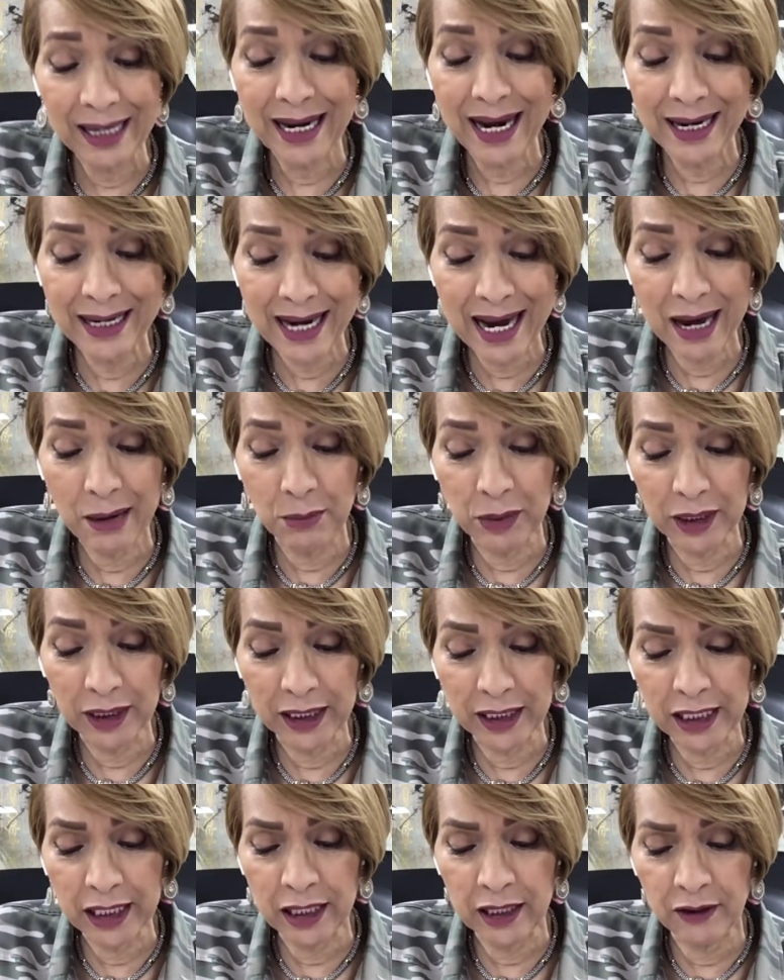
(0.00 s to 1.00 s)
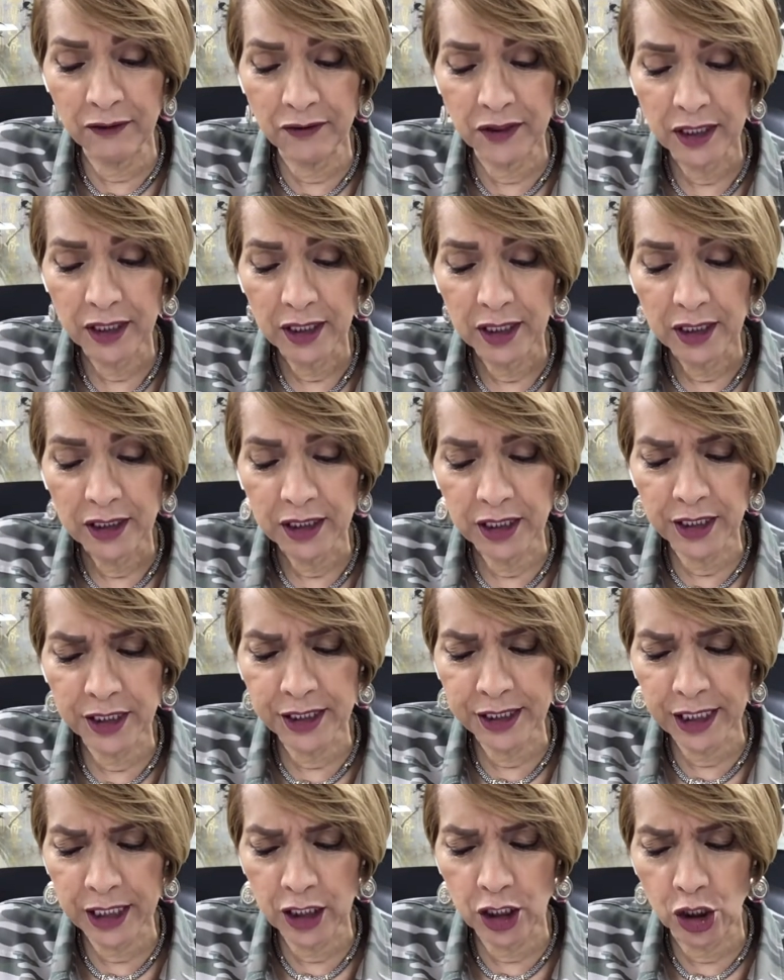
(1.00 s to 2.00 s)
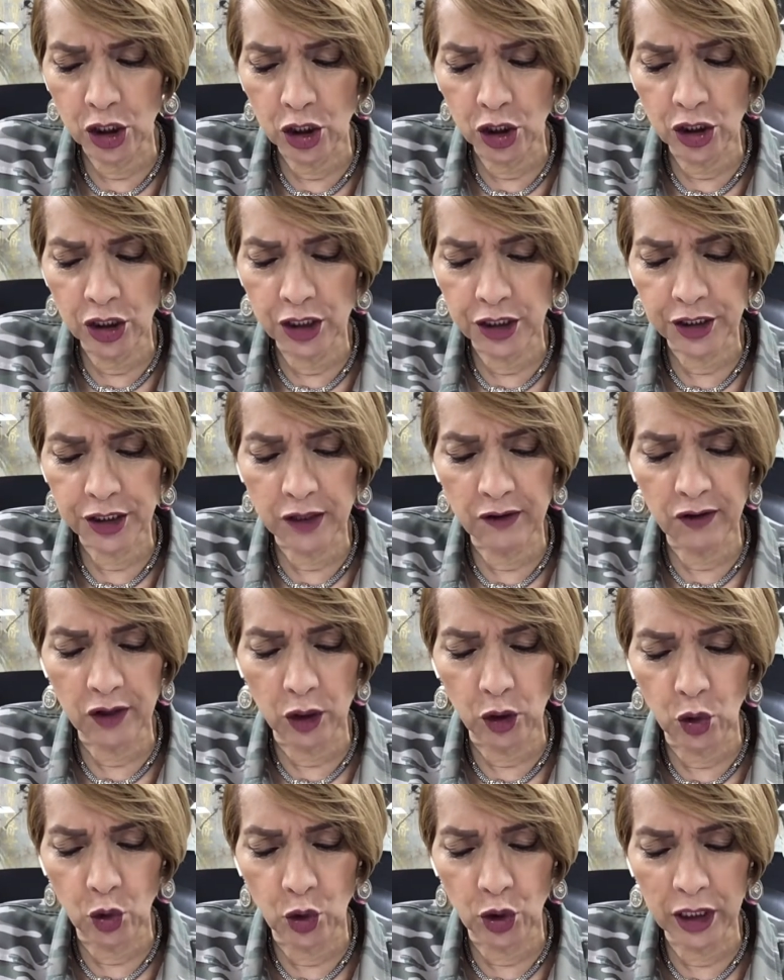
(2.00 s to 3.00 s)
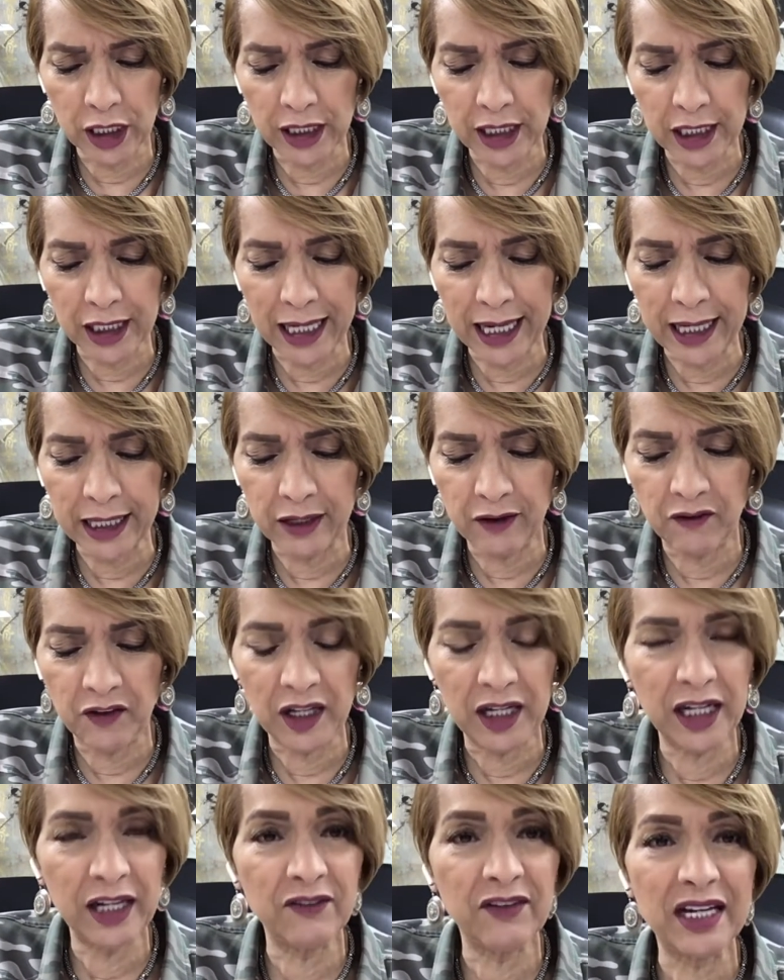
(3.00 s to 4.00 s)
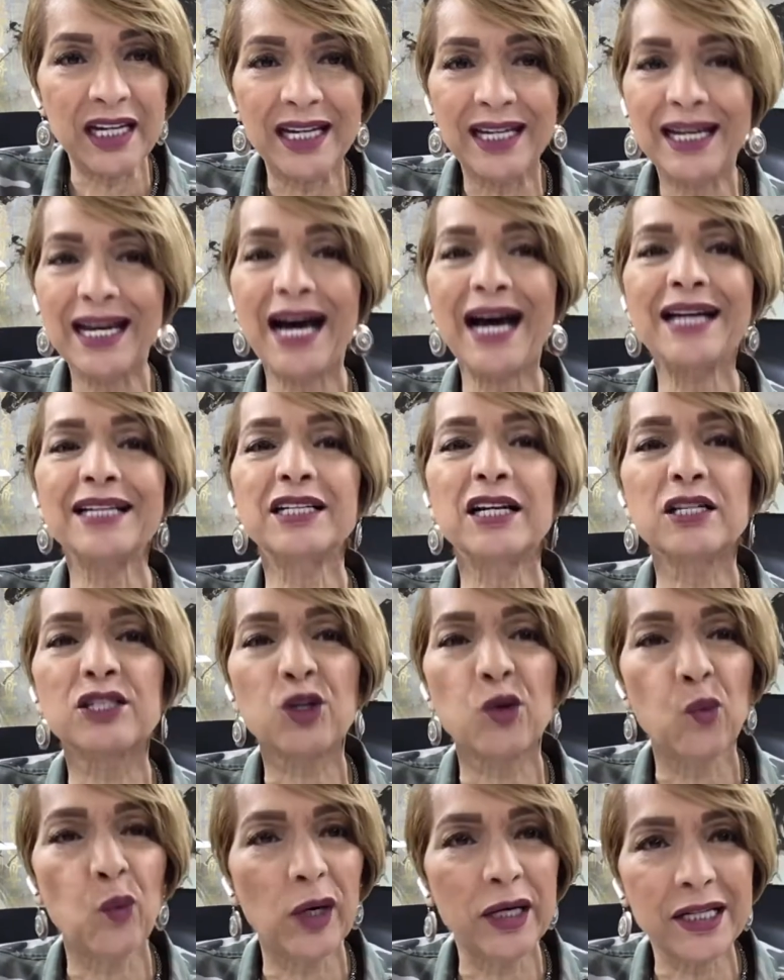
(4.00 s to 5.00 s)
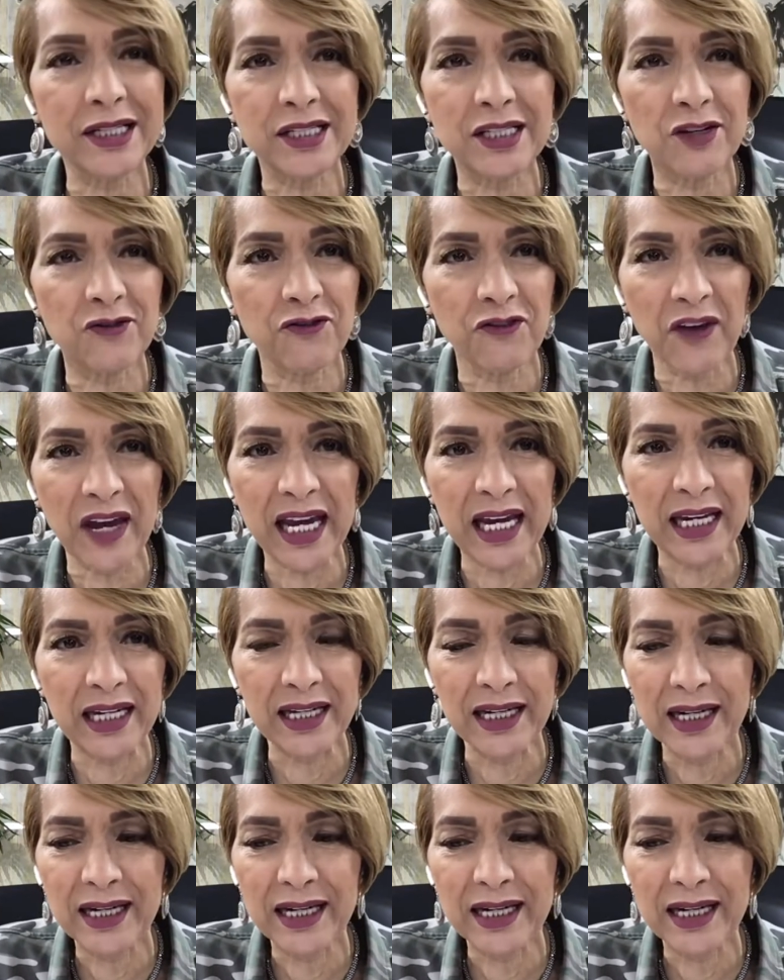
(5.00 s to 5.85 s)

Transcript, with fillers: I not believed to see the goodness of the Lord in the land of the living. God doesn't want us to faint.